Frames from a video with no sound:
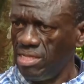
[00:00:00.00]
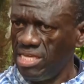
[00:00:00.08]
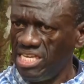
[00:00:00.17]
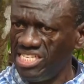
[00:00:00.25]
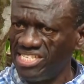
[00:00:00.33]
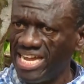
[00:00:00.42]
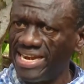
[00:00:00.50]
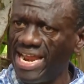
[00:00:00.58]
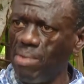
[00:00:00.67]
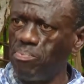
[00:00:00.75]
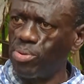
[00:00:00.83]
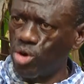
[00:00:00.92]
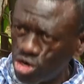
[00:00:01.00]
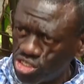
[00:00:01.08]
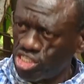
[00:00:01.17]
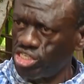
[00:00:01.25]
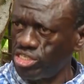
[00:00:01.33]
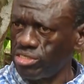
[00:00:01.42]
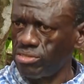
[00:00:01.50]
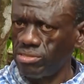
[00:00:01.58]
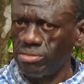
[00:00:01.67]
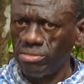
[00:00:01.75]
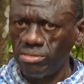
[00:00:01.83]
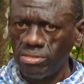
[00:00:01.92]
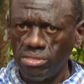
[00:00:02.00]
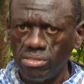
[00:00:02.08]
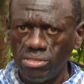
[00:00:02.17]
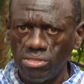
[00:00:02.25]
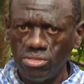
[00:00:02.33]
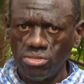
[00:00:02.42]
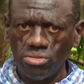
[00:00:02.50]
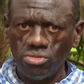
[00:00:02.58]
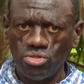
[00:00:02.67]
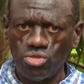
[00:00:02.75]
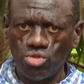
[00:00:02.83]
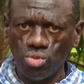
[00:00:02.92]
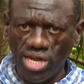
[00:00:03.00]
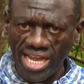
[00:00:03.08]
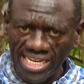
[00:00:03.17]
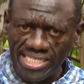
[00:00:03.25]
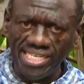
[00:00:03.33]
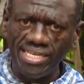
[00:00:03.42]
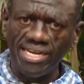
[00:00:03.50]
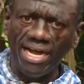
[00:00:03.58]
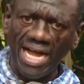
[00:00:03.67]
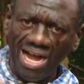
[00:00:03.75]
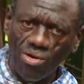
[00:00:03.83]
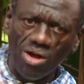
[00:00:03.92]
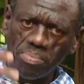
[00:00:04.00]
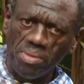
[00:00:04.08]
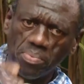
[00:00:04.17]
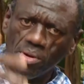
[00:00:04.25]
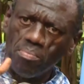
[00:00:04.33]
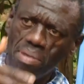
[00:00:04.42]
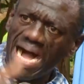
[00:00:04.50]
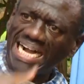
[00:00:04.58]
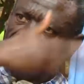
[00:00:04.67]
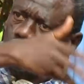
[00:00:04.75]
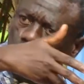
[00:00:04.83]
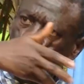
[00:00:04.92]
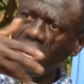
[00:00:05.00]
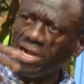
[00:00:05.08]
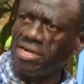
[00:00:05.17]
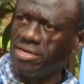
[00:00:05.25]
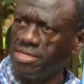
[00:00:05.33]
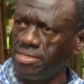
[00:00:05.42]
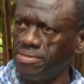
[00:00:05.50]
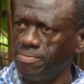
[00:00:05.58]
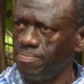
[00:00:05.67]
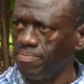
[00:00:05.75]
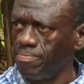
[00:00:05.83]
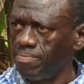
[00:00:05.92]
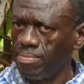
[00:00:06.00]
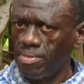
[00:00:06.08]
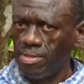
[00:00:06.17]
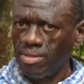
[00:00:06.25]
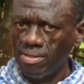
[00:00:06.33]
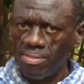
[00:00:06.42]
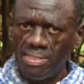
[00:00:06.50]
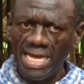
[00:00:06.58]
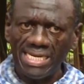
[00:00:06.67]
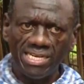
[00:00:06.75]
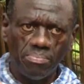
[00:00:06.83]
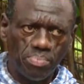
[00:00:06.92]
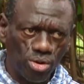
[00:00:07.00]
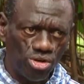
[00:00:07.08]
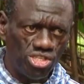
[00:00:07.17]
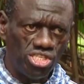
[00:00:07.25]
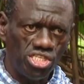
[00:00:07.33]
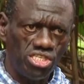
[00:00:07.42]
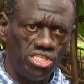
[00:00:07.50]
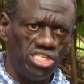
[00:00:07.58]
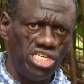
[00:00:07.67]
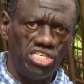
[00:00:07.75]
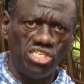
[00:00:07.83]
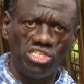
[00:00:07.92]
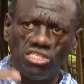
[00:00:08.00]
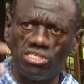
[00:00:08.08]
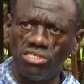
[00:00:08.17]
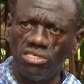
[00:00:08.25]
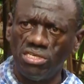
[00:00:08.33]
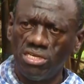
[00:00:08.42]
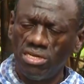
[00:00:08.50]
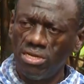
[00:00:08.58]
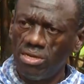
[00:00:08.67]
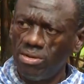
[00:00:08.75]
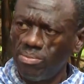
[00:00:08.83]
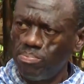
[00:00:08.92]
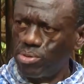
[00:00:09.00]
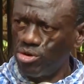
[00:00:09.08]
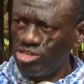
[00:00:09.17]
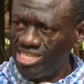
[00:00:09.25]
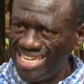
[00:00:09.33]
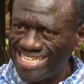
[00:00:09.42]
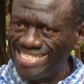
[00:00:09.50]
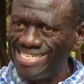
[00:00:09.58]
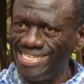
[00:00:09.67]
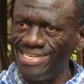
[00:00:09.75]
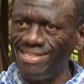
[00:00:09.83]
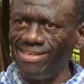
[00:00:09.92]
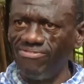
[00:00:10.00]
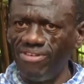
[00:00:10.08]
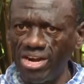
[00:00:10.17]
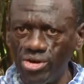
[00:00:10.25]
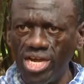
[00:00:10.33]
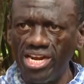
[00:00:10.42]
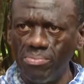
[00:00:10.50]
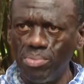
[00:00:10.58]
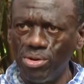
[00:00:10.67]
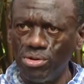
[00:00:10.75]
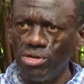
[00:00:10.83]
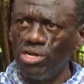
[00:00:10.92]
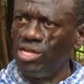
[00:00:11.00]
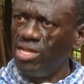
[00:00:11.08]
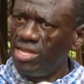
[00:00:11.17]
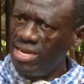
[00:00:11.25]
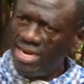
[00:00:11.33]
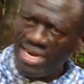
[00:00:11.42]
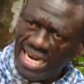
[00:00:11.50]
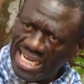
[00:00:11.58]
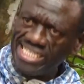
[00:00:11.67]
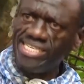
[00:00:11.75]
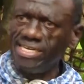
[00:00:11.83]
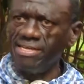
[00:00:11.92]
is an approach to getting our people back to work. That approach is protecting the vulnerable, letting